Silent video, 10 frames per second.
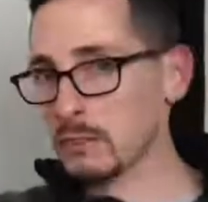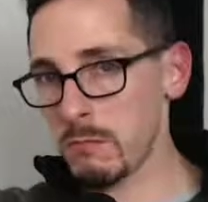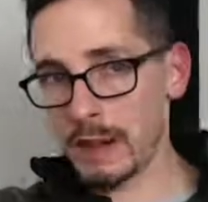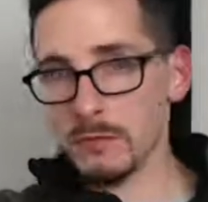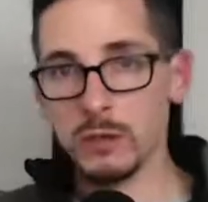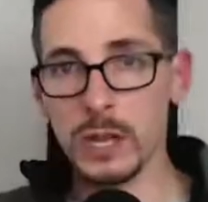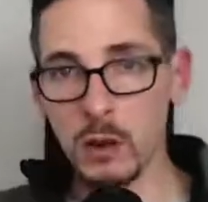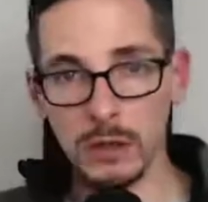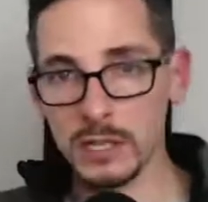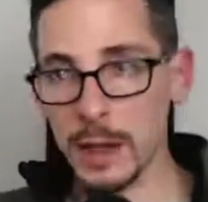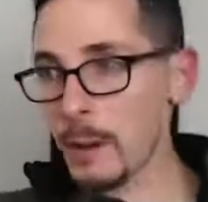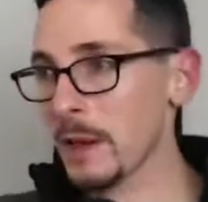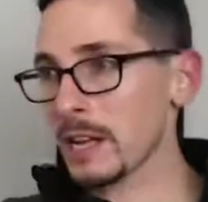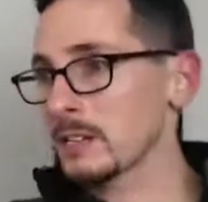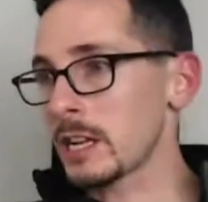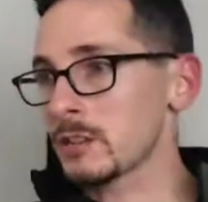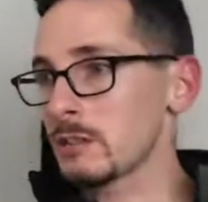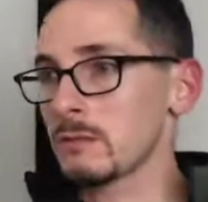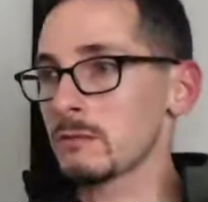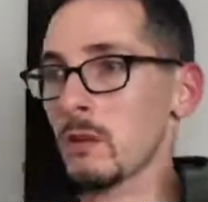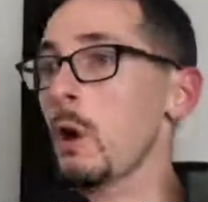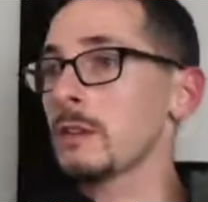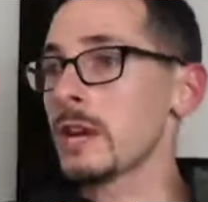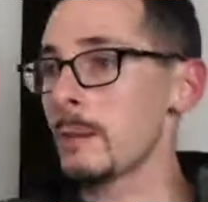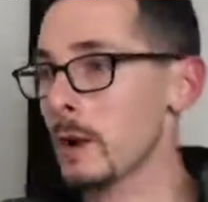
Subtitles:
I do that all the time. I make intentions all the time,